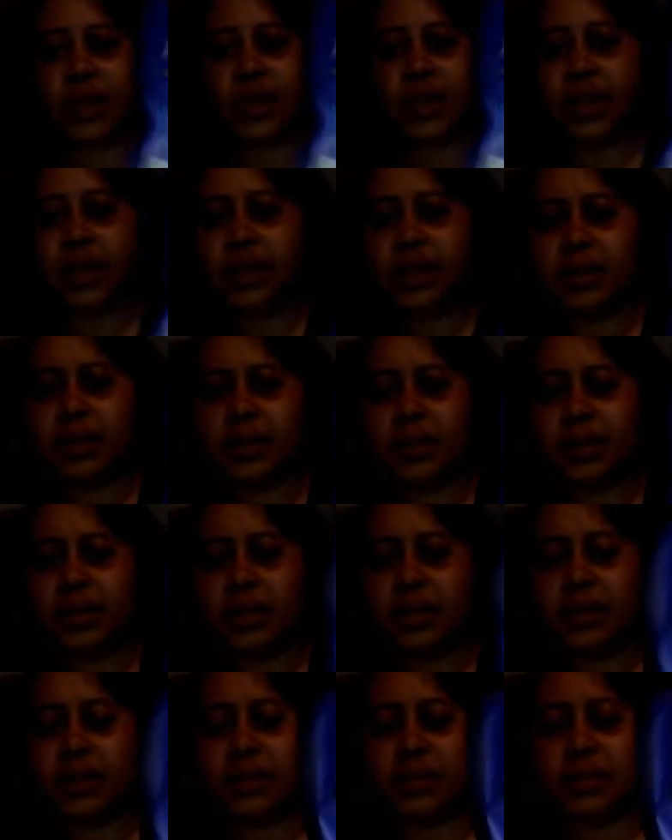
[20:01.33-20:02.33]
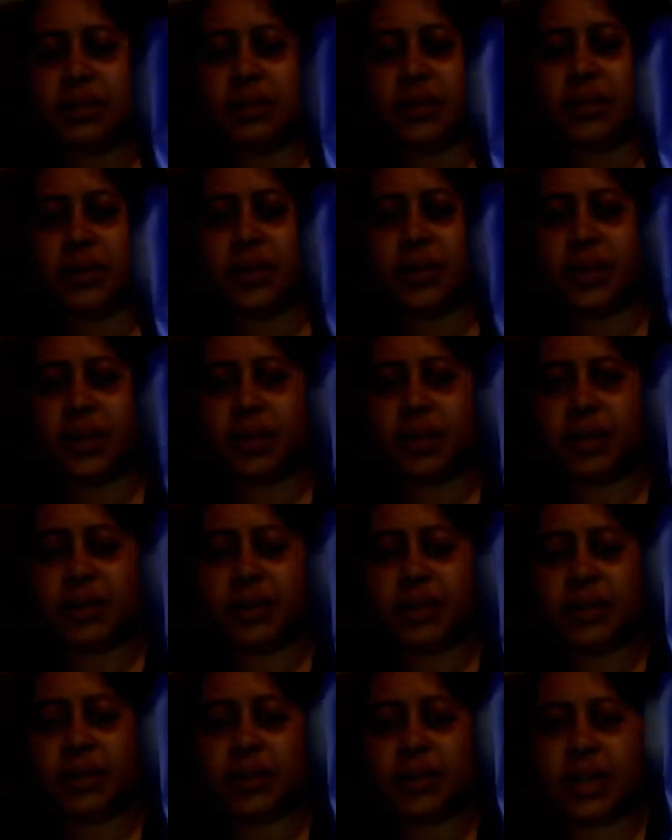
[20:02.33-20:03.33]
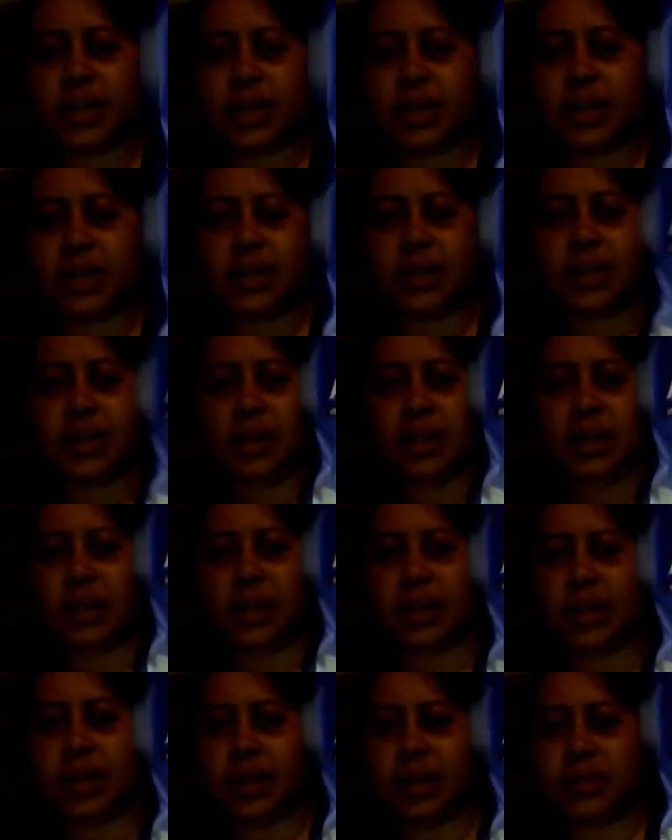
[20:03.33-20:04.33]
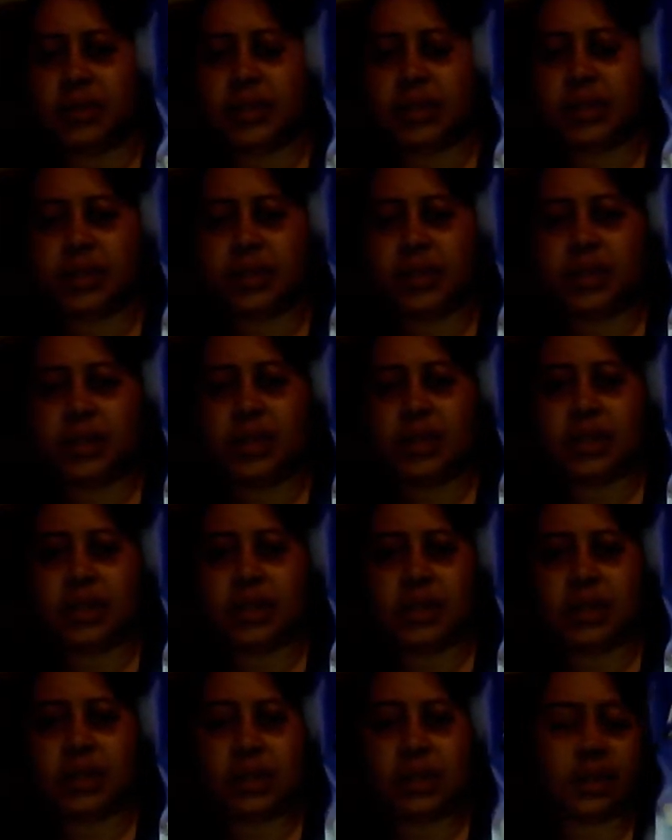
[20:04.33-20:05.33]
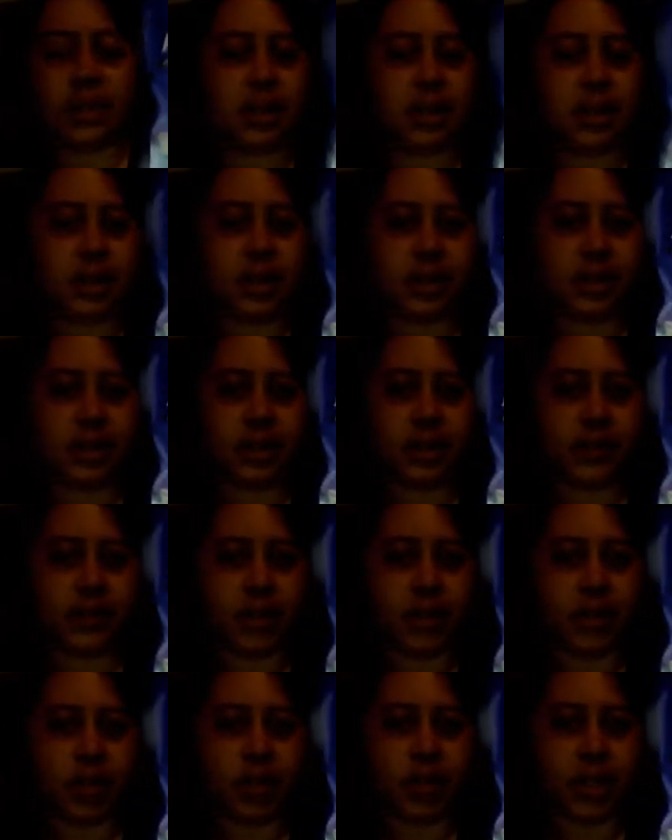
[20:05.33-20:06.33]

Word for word: here um, if I'm not mistaken I received this I think I left it in my